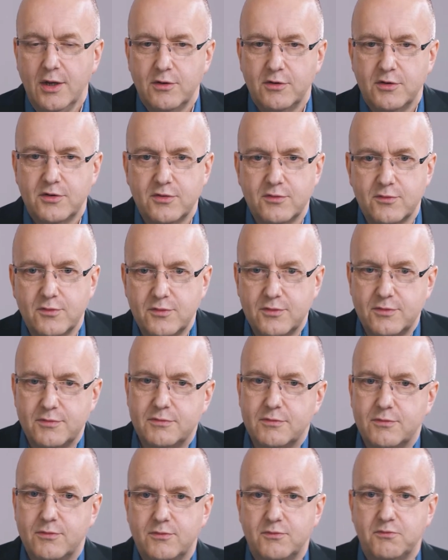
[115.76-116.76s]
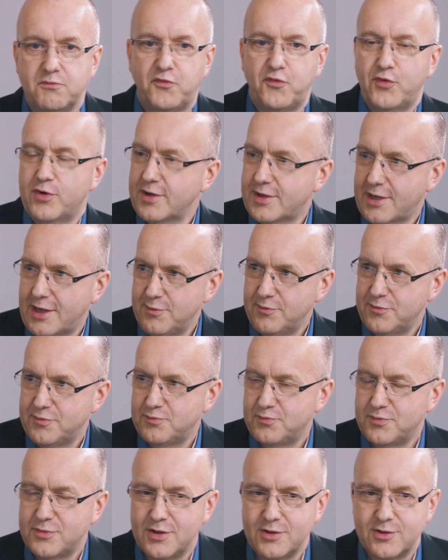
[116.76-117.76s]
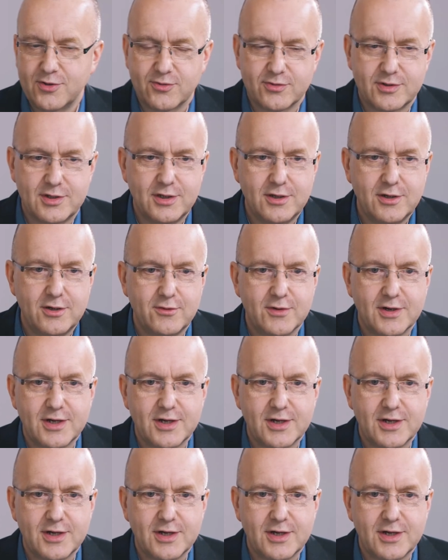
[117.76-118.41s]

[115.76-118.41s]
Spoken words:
Well, before I came to talk to you,